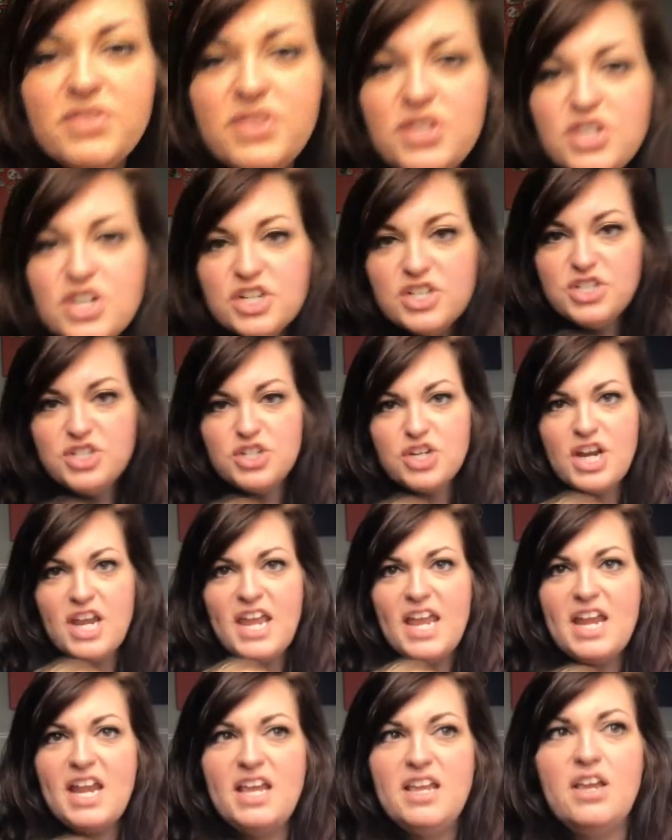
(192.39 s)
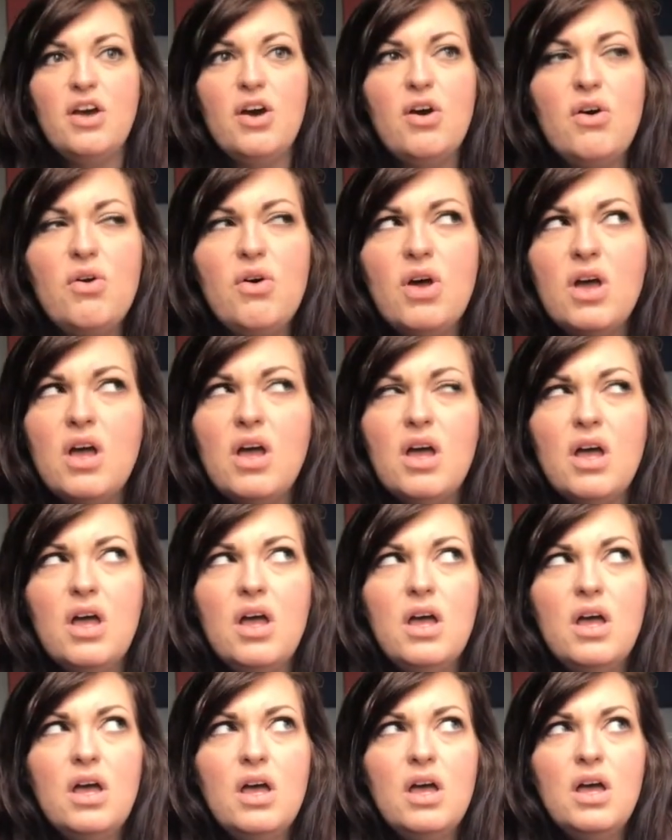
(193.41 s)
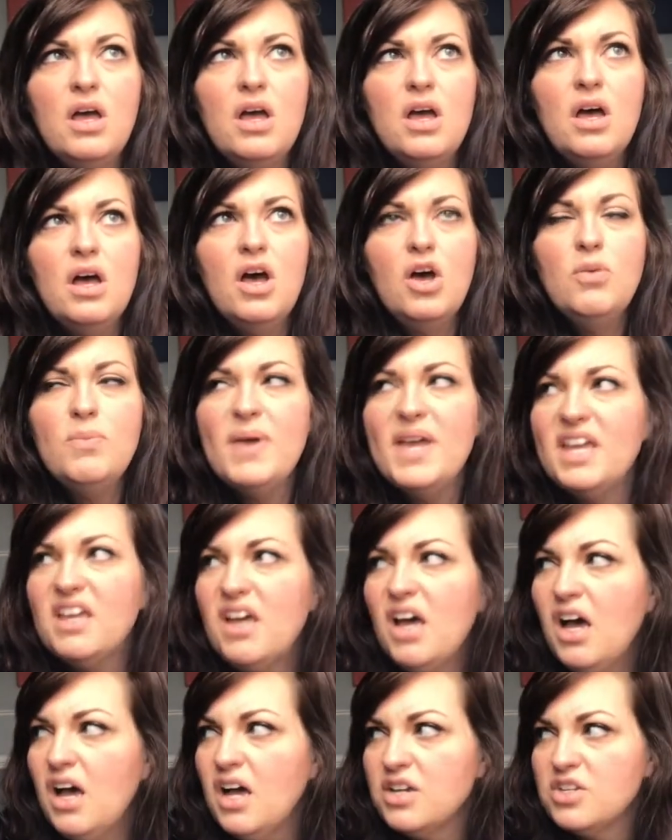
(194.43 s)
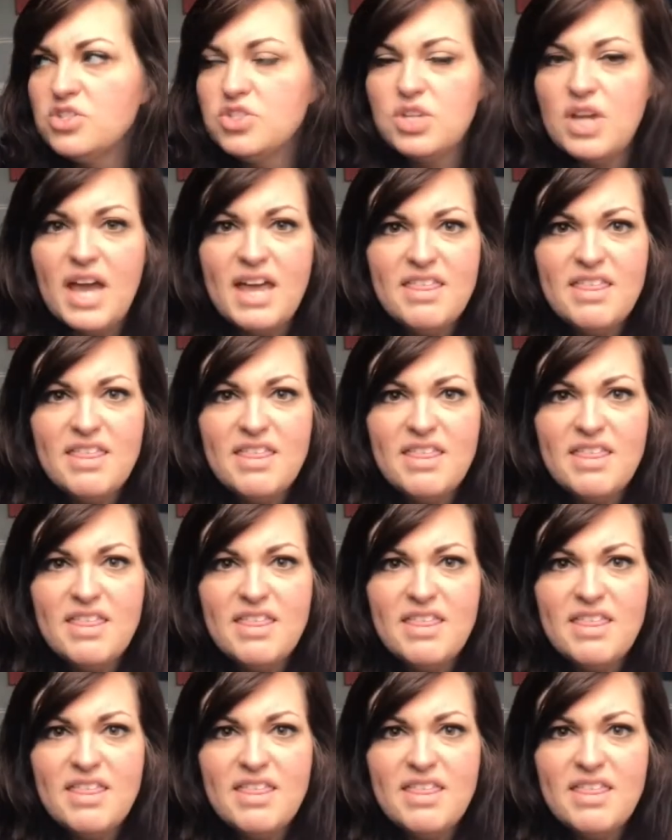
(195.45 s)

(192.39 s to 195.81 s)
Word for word: at the nursery, and I go, oh my gosh,